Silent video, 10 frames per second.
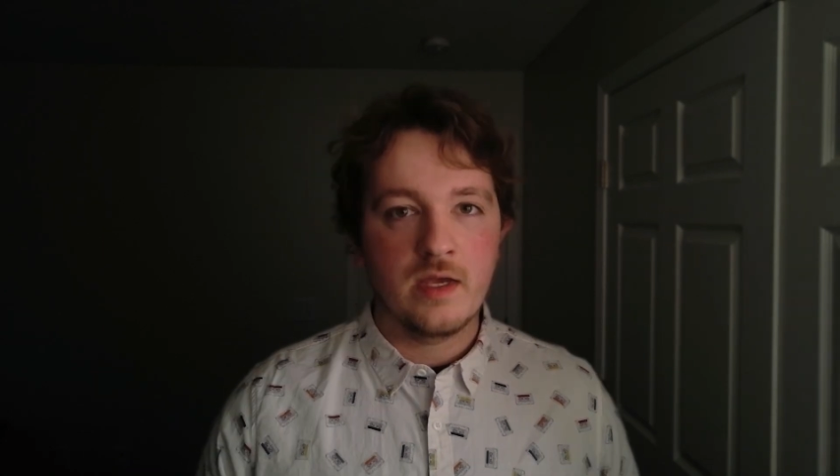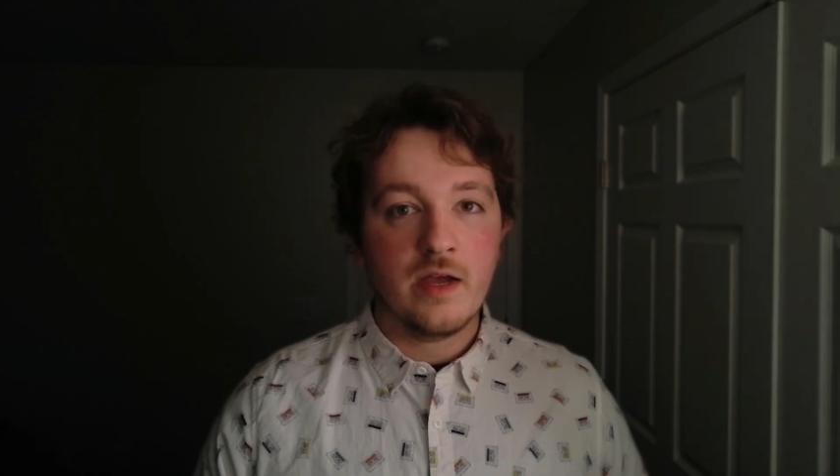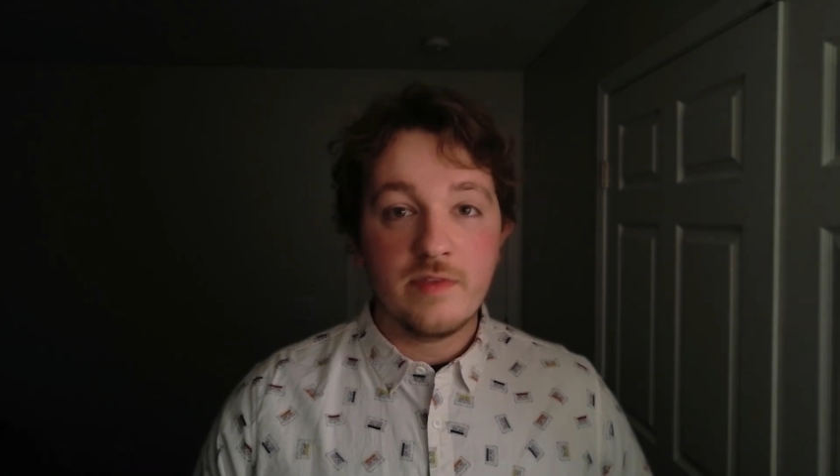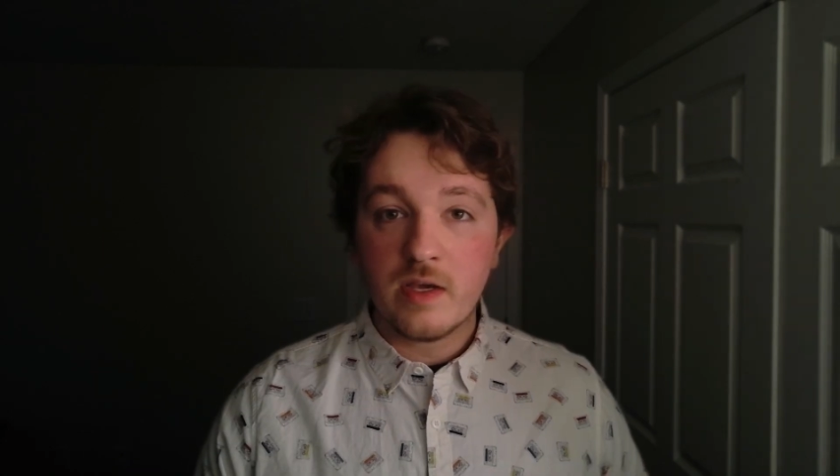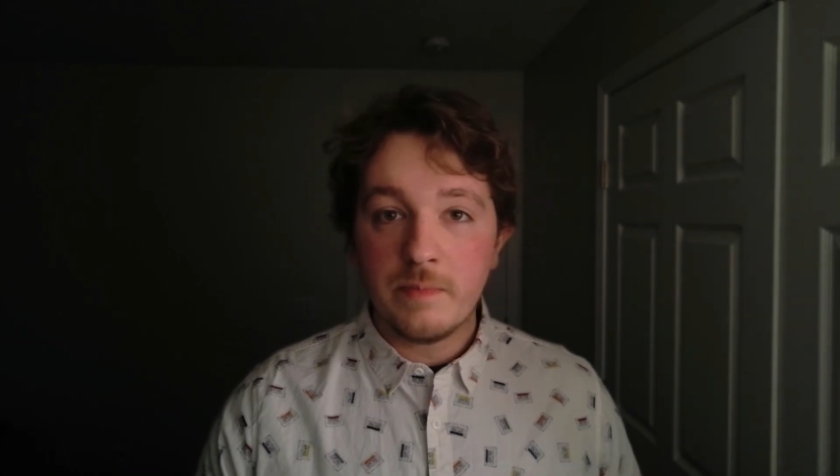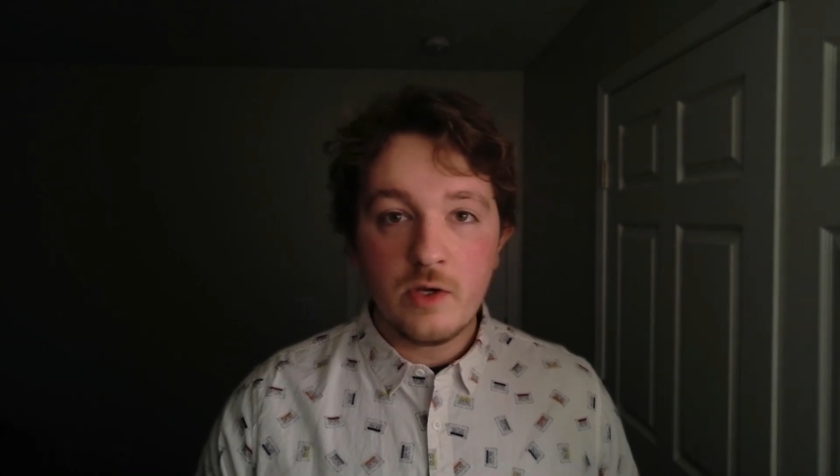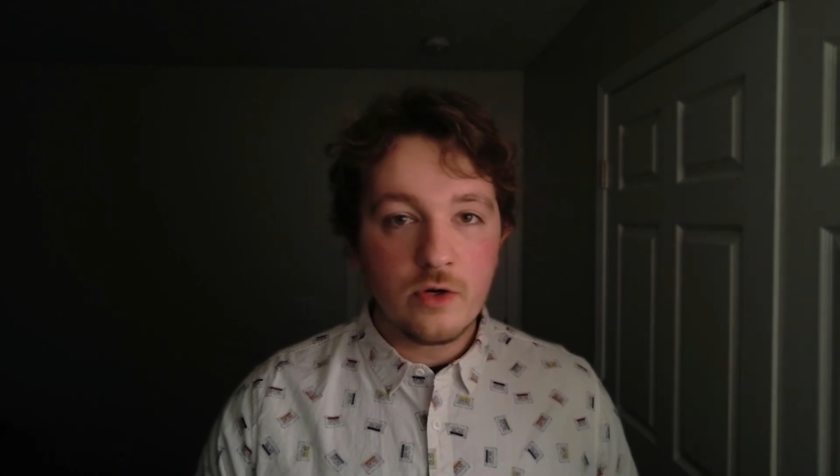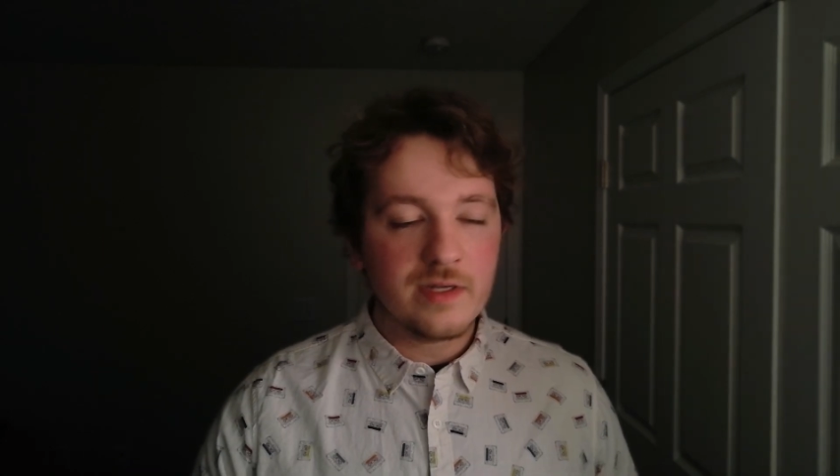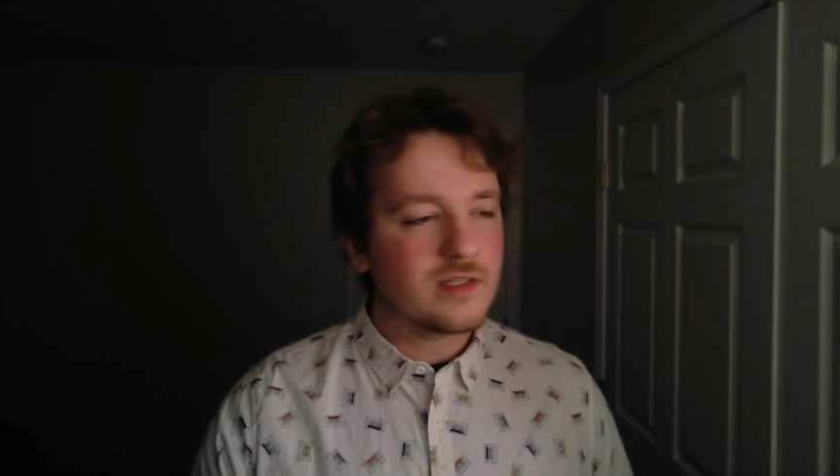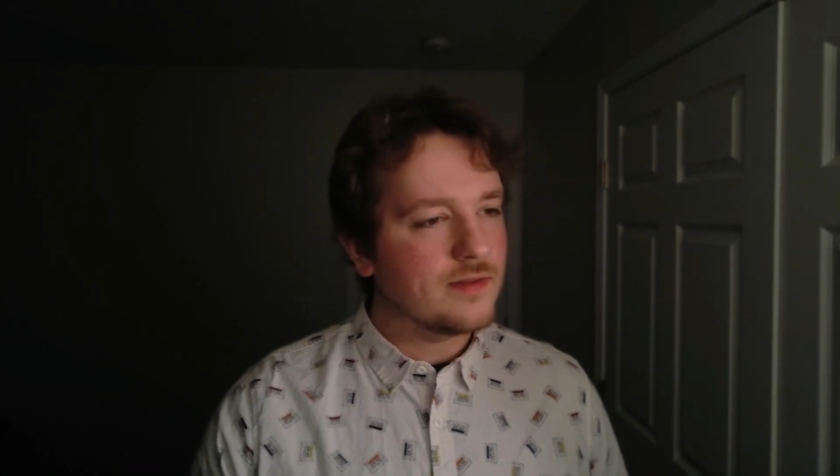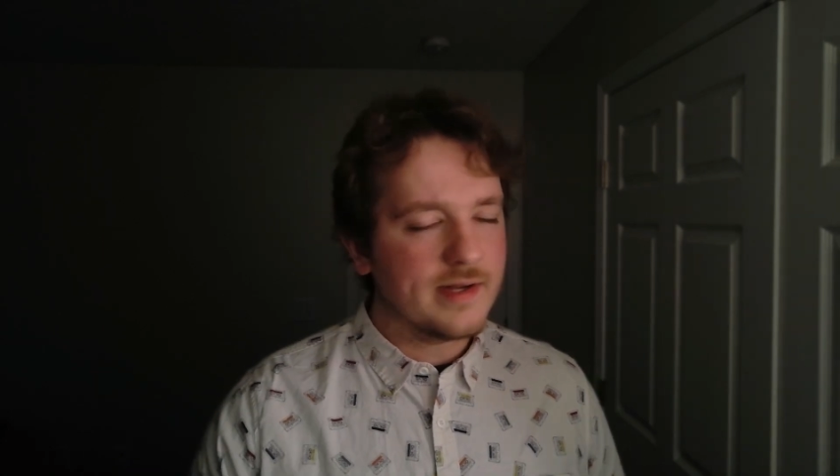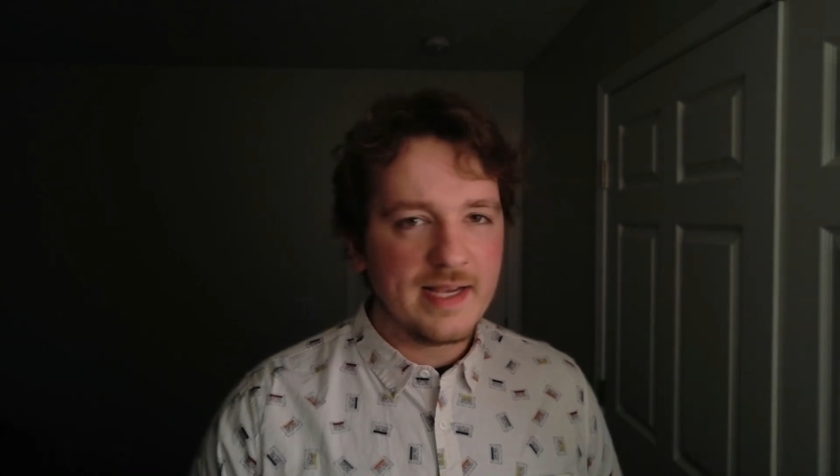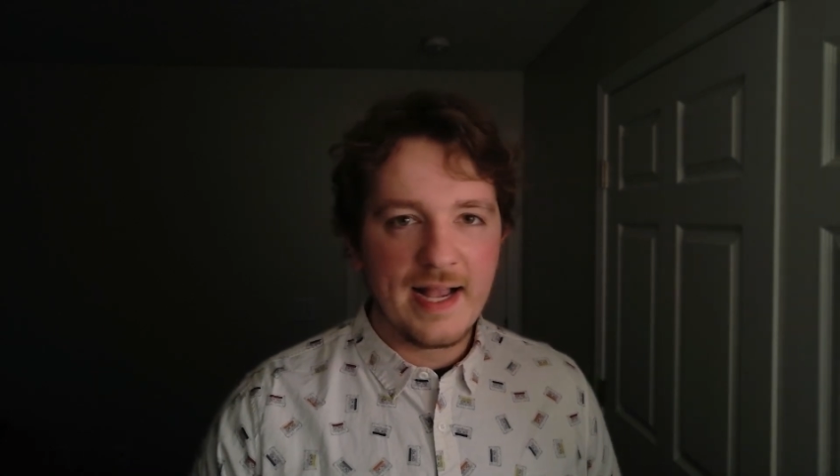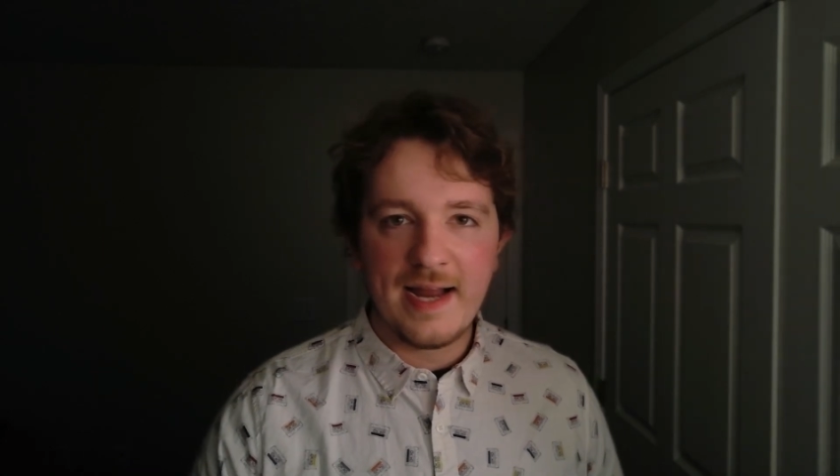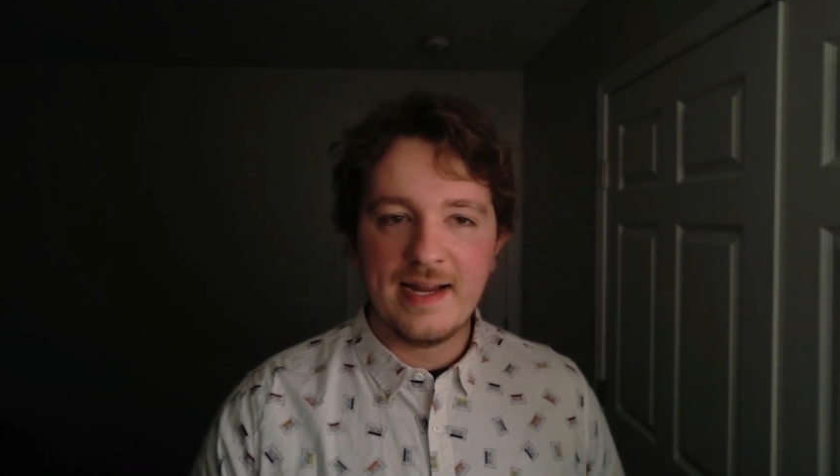If the computer is
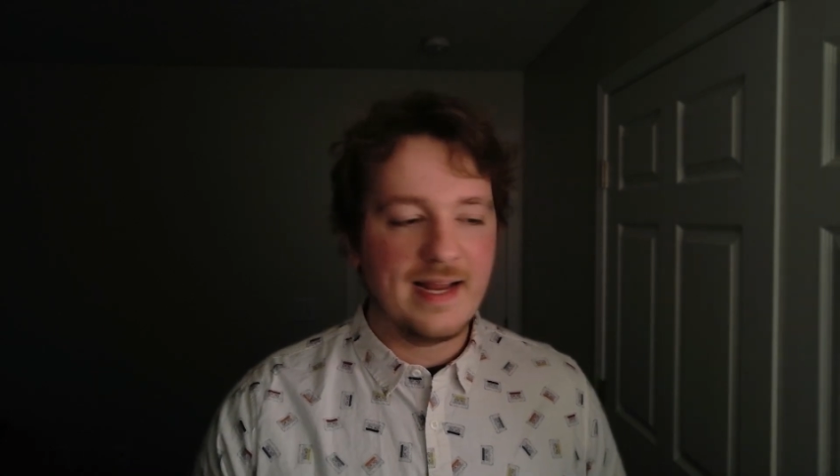looking at and